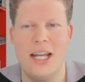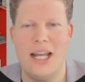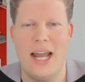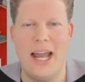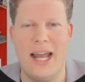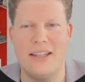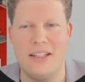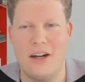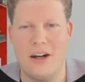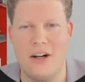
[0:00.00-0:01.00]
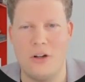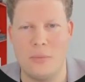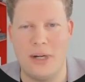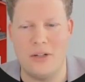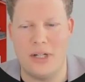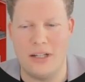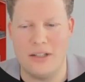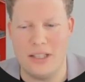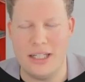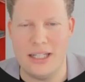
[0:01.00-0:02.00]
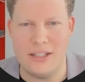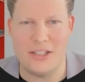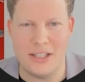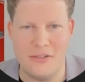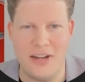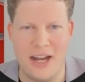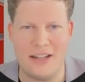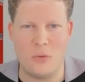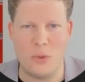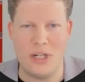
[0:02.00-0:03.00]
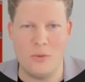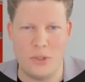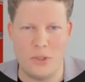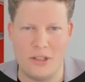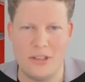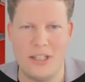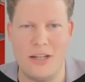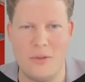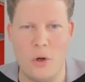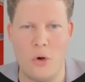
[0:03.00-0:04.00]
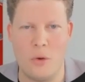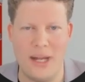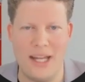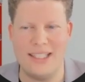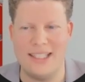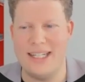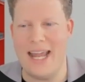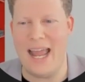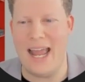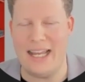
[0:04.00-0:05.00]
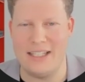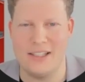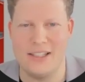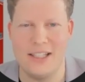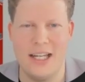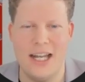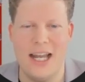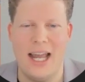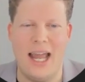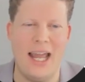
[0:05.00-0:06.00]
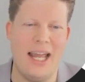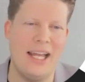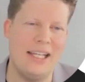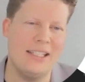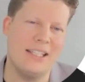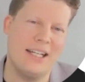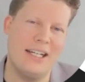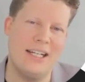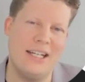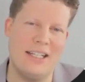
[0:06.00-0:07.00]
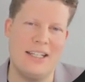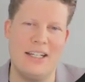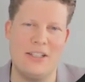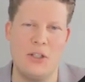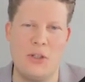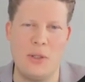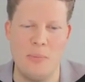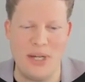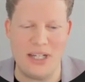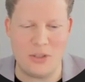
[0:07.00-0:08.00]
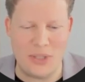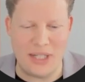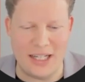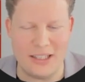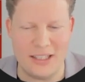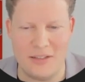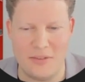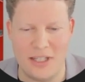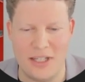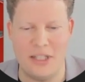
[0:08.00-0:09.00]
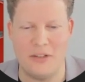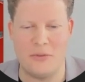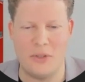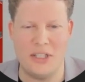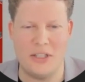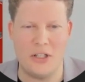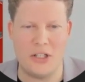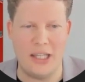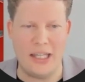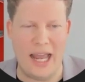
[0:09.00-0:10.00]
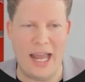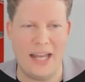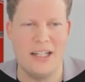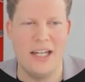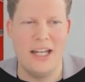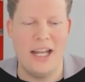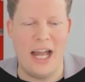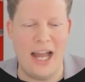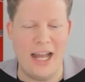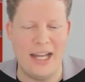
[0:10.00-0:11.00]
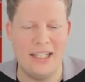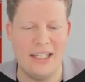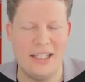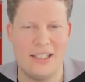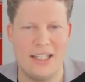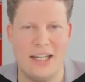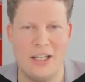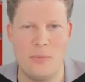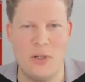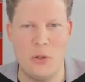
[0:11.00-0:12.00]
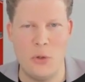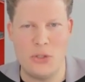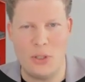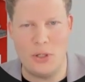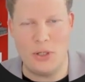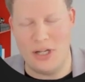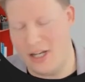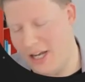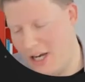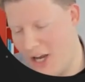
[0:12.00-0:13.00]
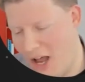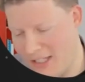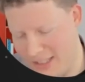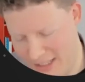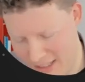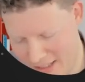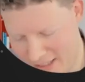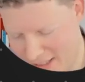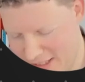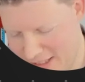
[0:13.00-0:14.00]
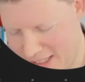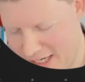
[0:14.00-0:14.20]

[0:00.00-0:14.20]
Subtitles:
And the R in augmented reality is, in fact, the real world that we augment and enhance. And there's this term mixed reality, and I've done a bit of research on that. It's been used a lot in